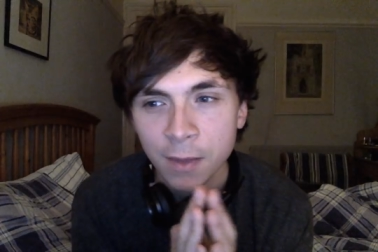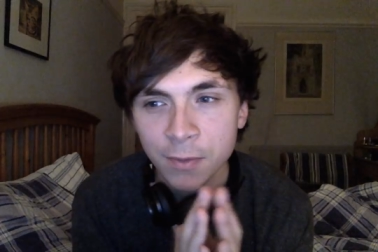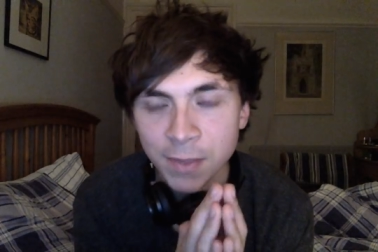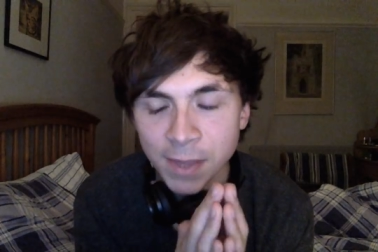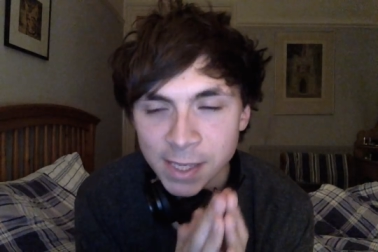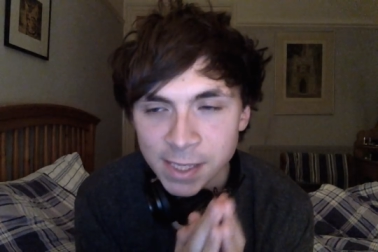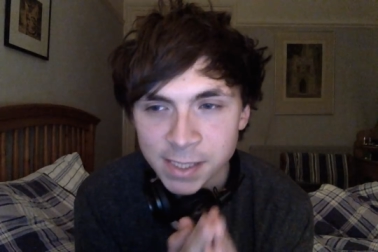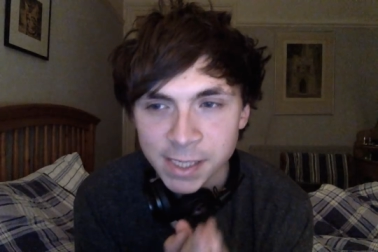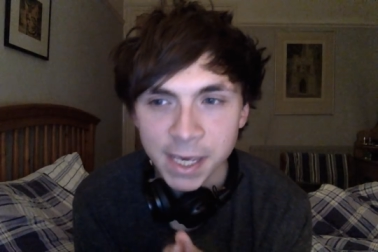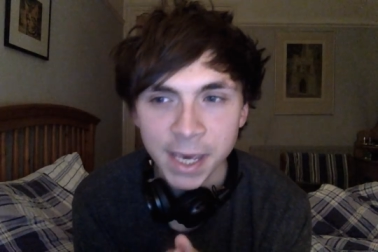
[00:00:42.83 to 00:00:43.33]

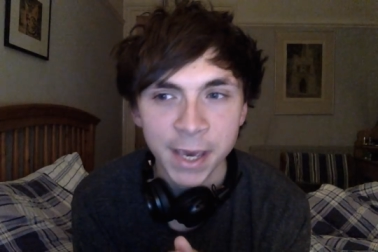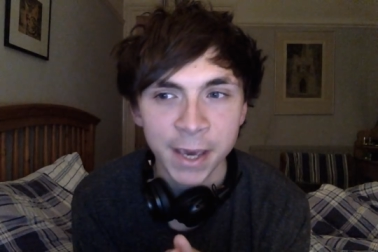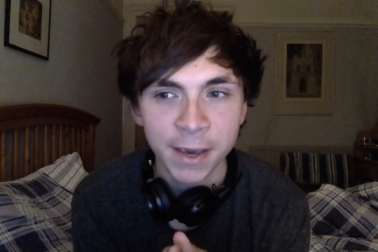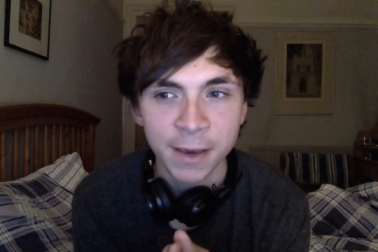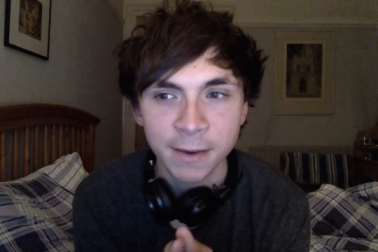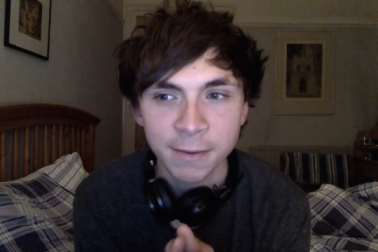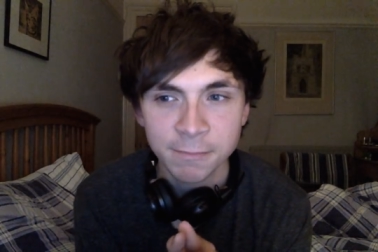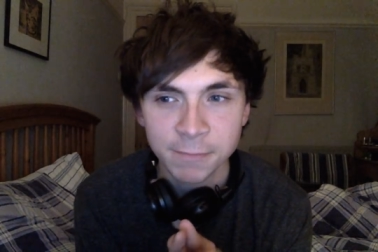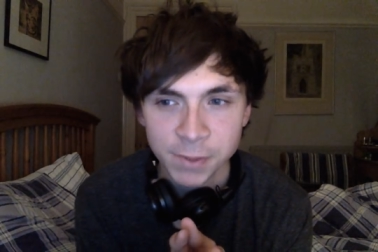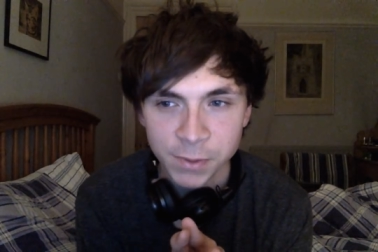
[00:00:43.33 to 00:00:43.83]
This
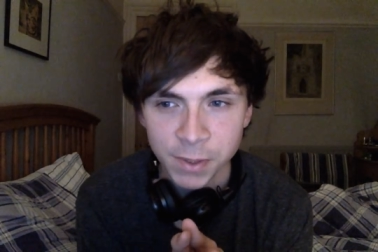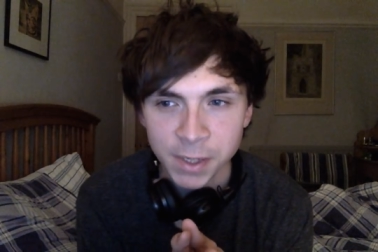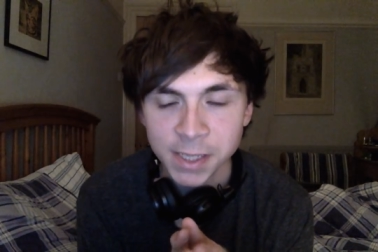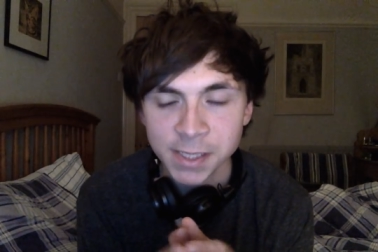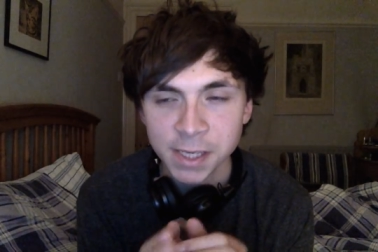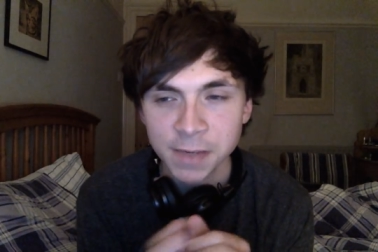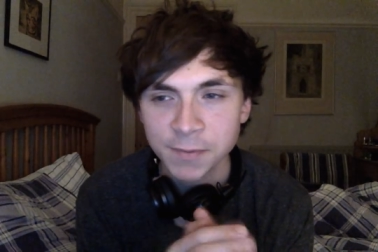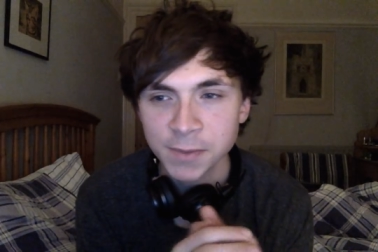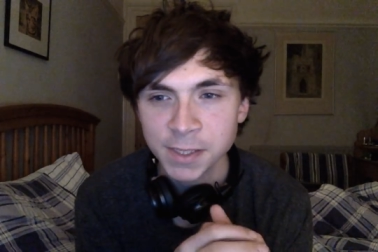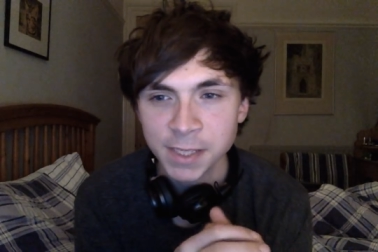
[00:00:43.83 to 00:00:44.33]
year,
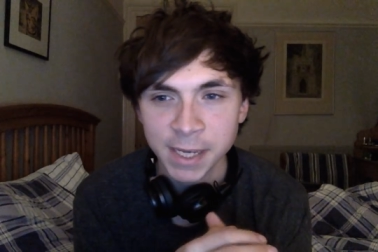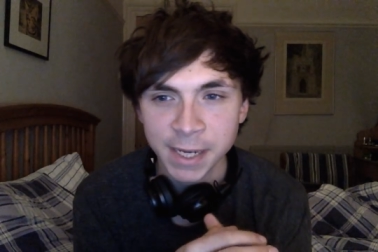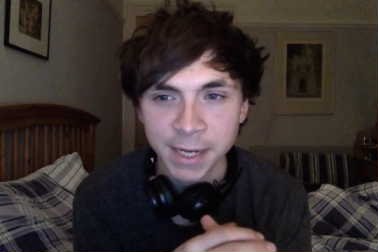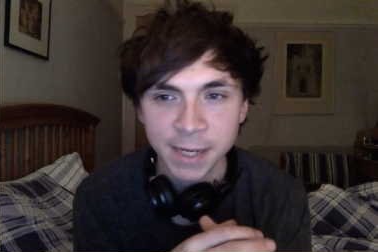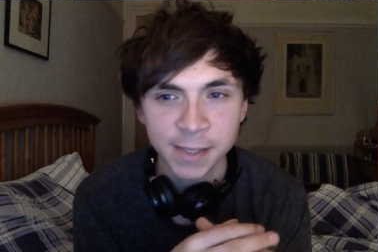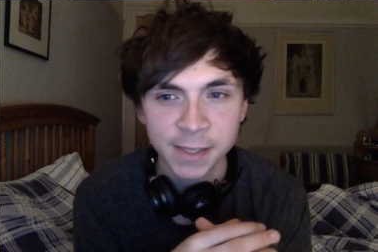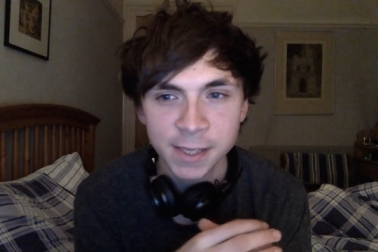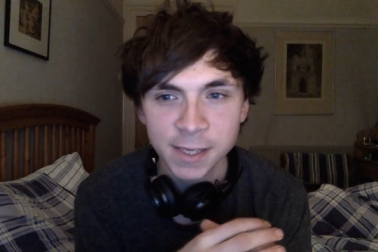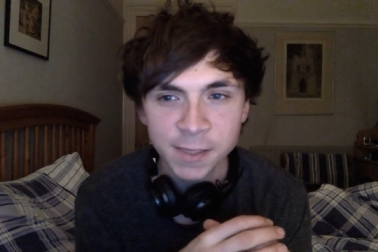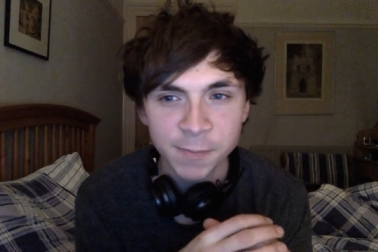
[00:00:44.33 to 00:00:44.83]
2017,
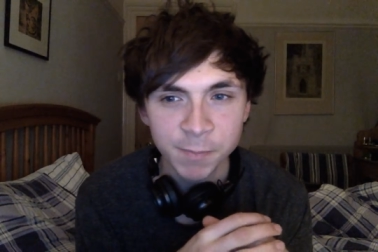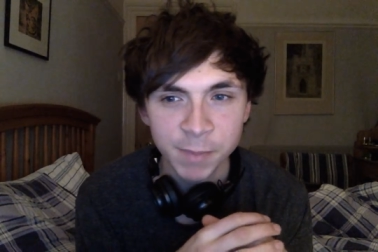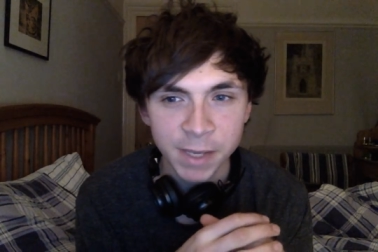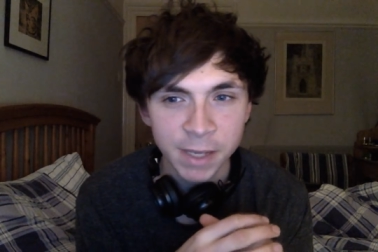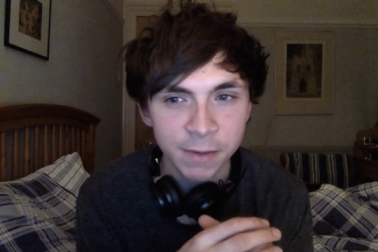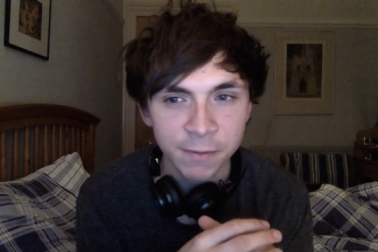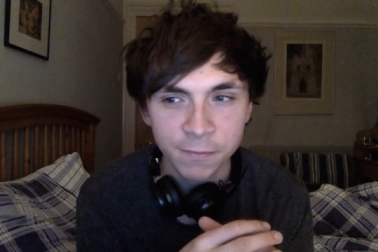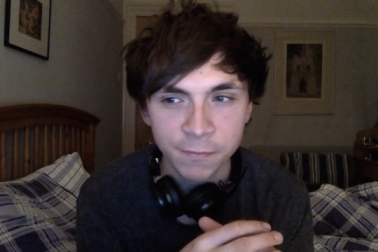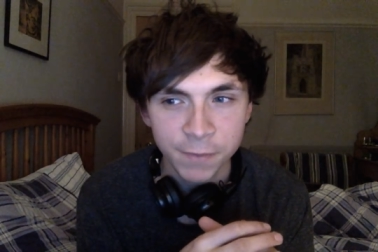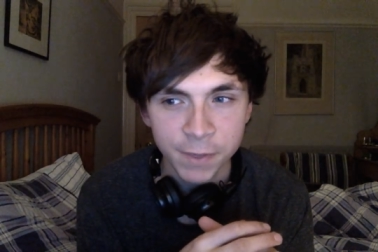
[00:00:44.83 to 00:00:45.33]
has just
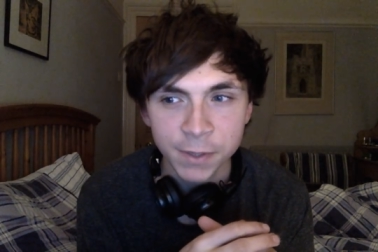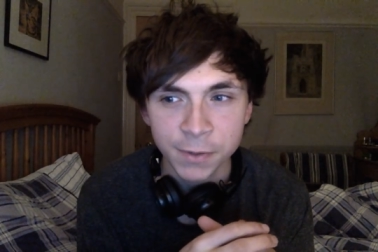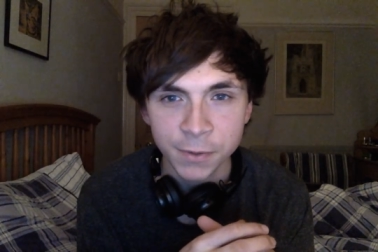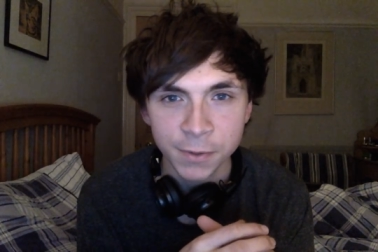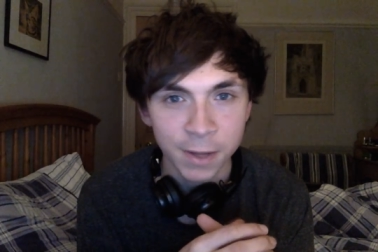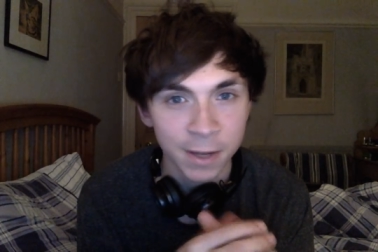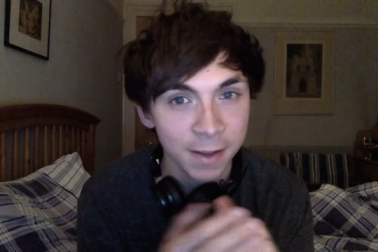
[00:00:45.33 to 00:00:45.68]
been filled,